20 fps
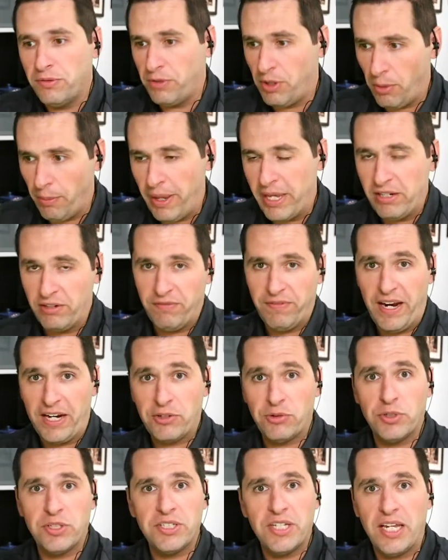You know,
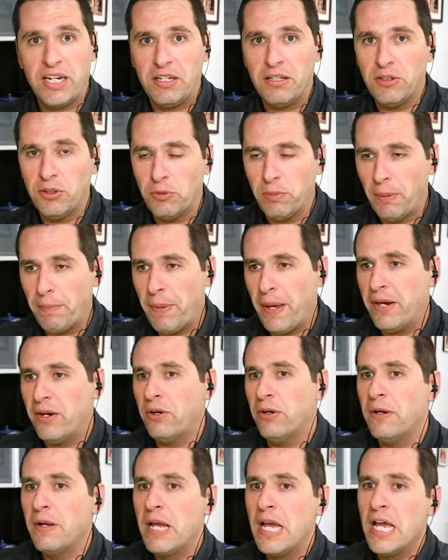manufacturing is getting a little bit
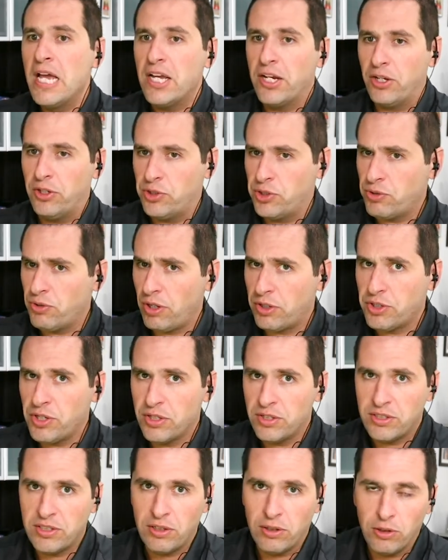better.
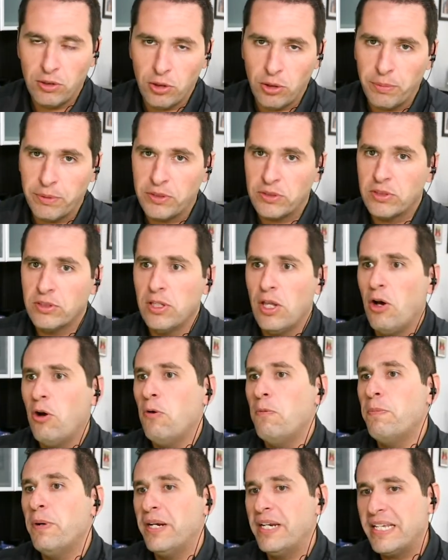Construction is still a little bit
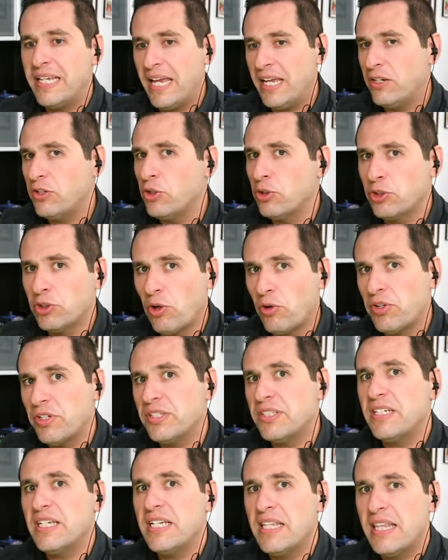slow, but again, you're starting
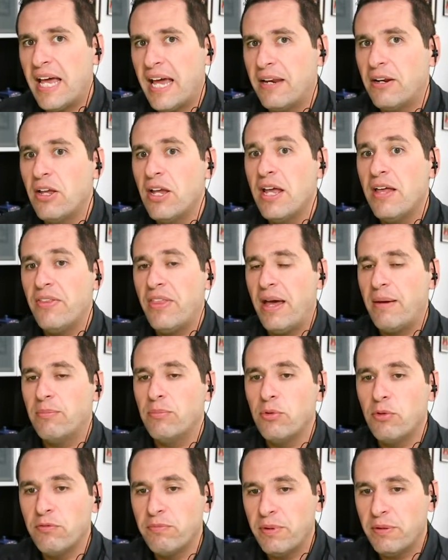to see that
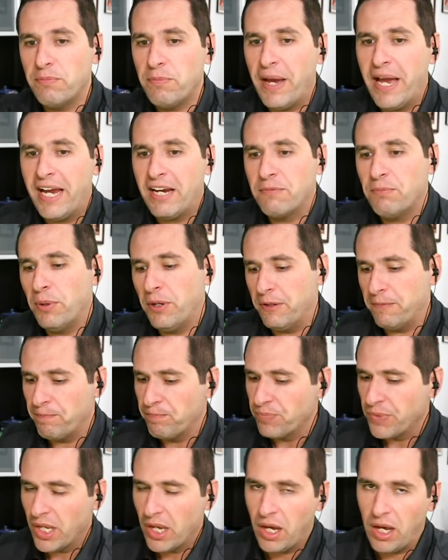movement back. But
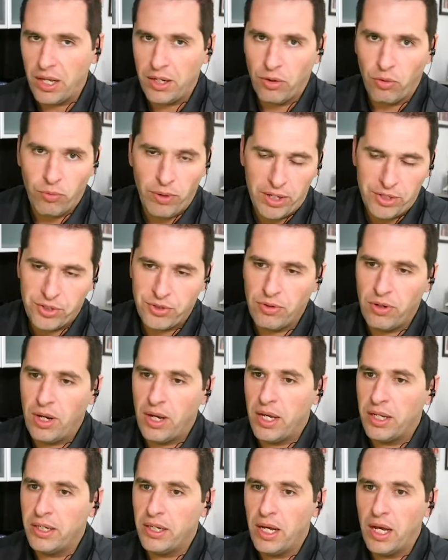on a
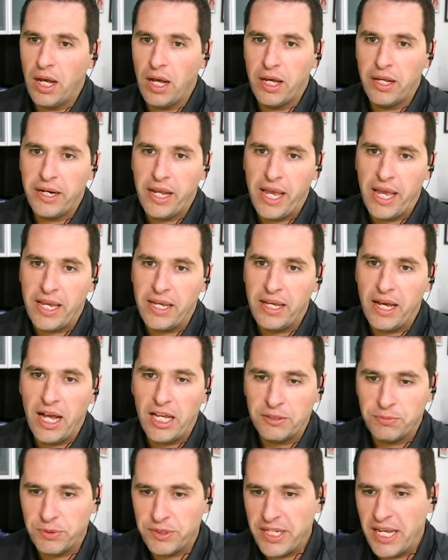restaurant, on a
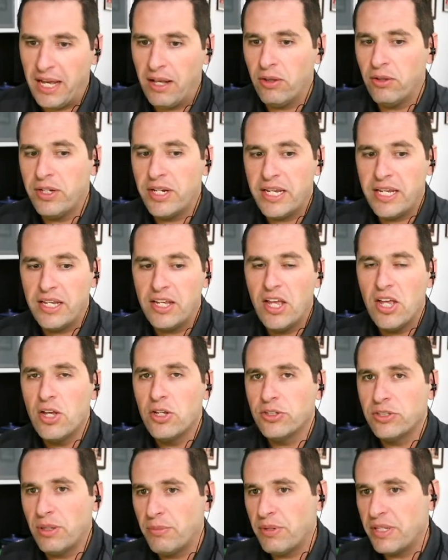hospitality,
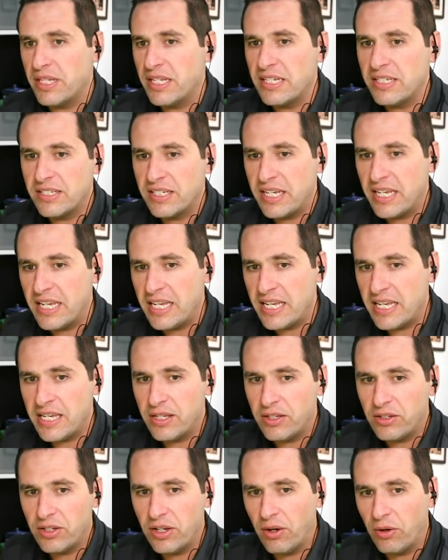some of these
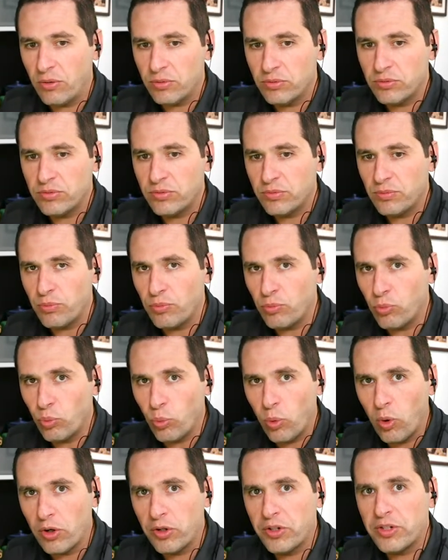key, you know,
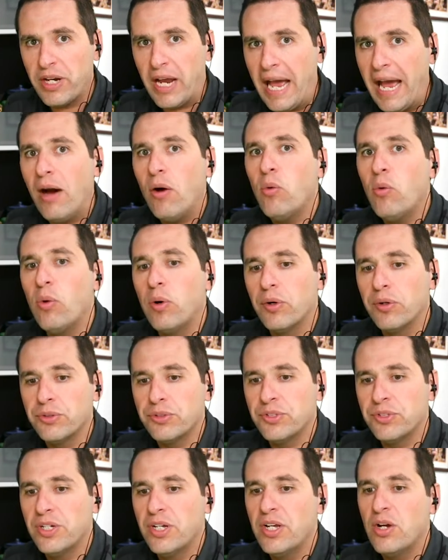work
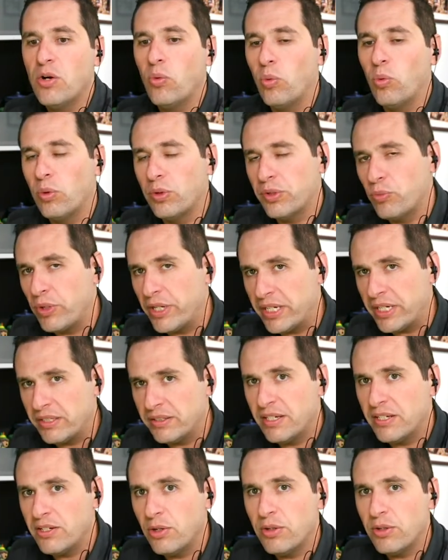hours, we
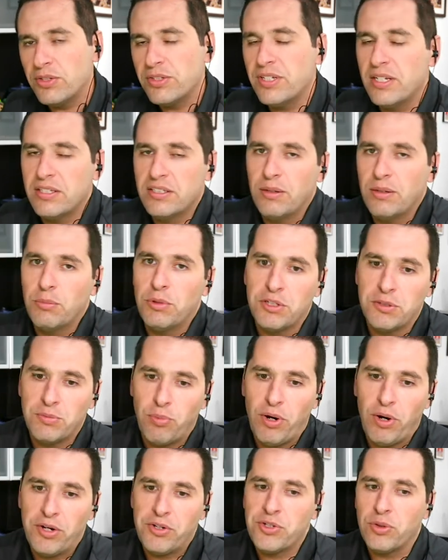continue to see some of this
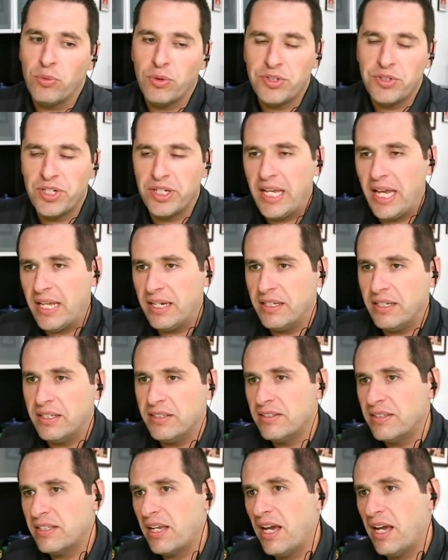pressure, which again,
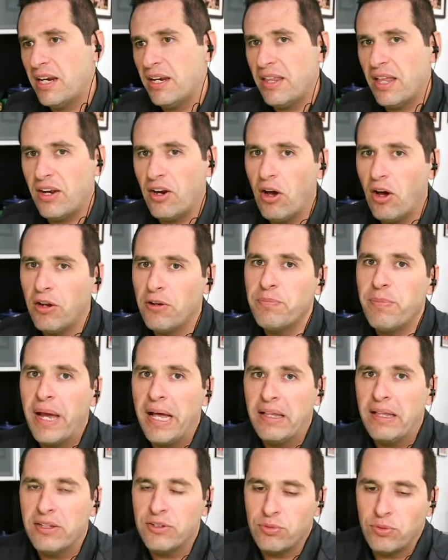it's kind of that
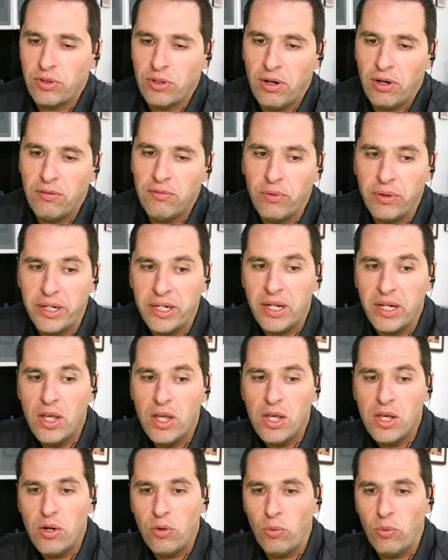unbalanced recovery,
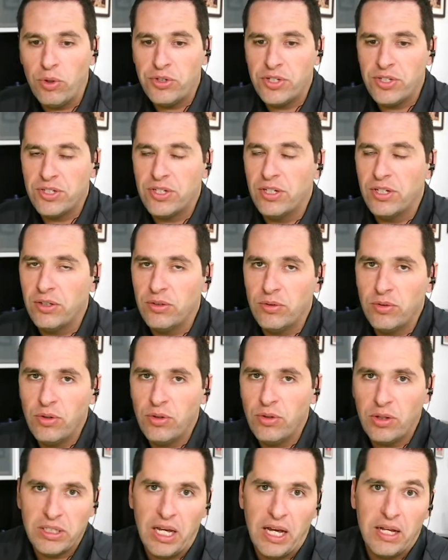which is going
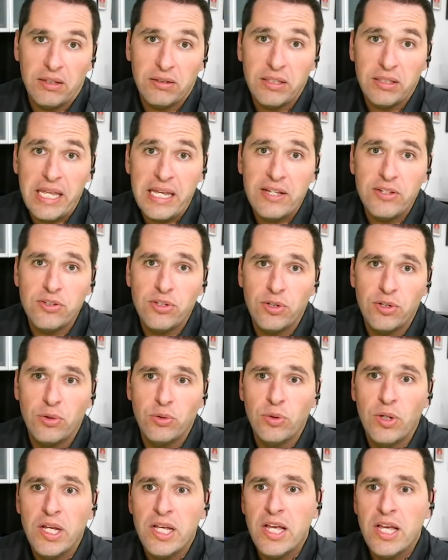to lead
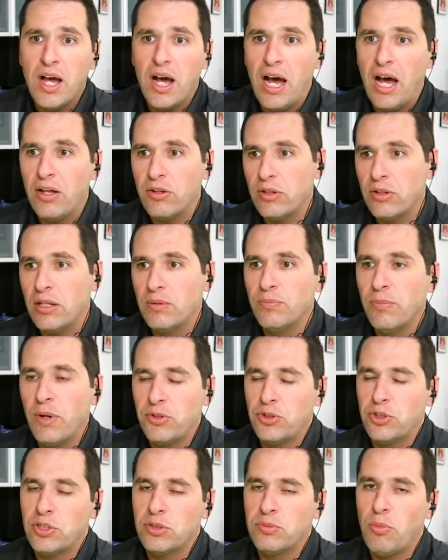to a
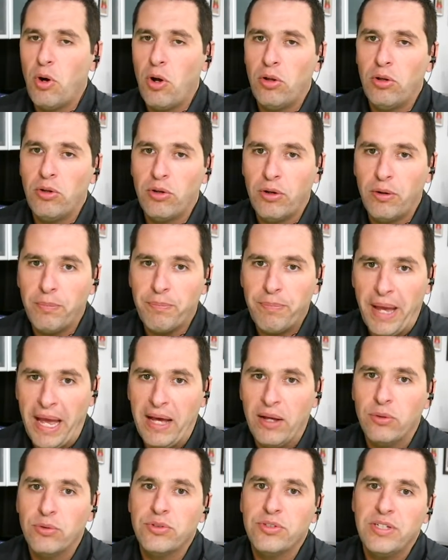much smaller
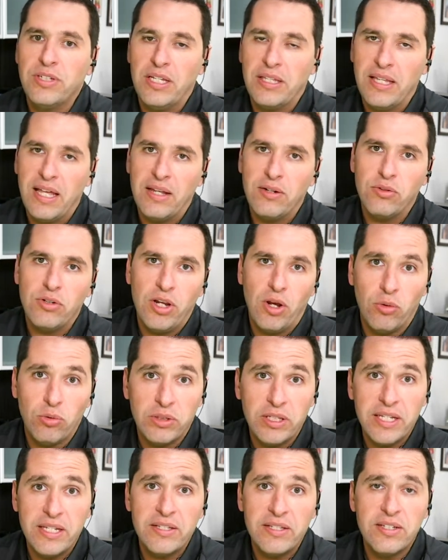bounce and then, you know,
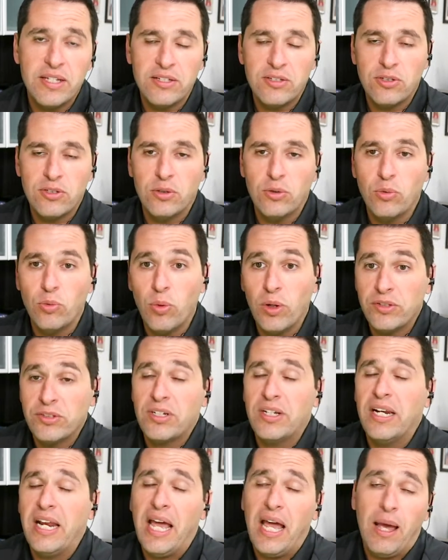leads into what's
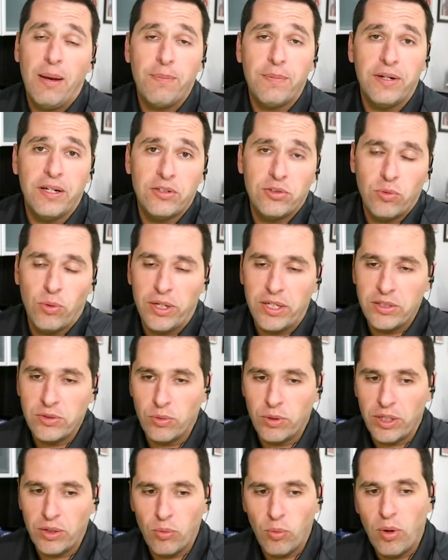going to happen in
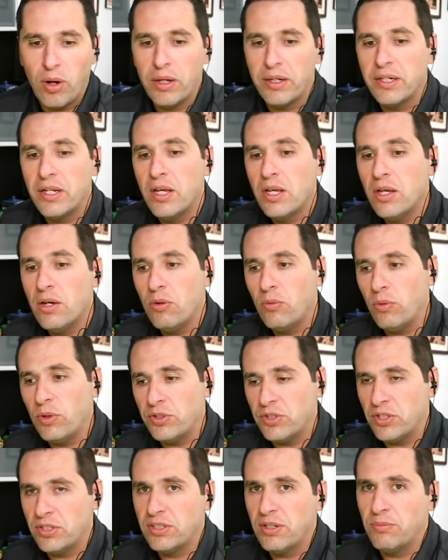2021,
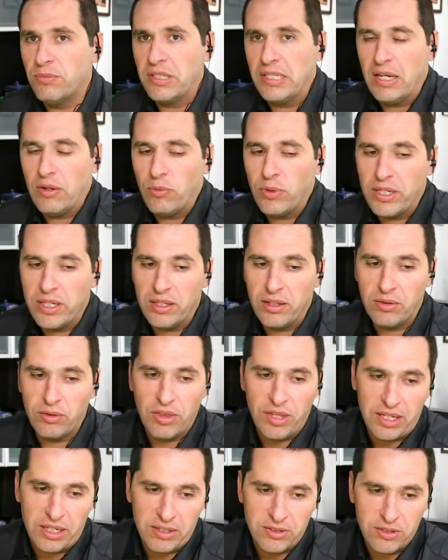which is something that we
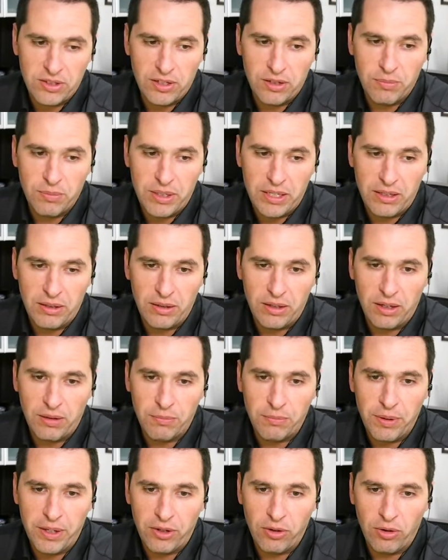think is going to be a
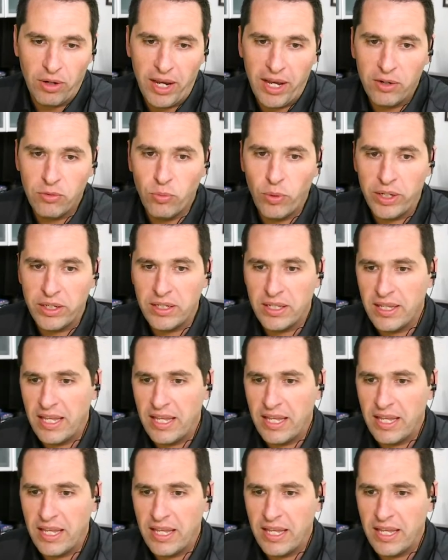bigger headwind.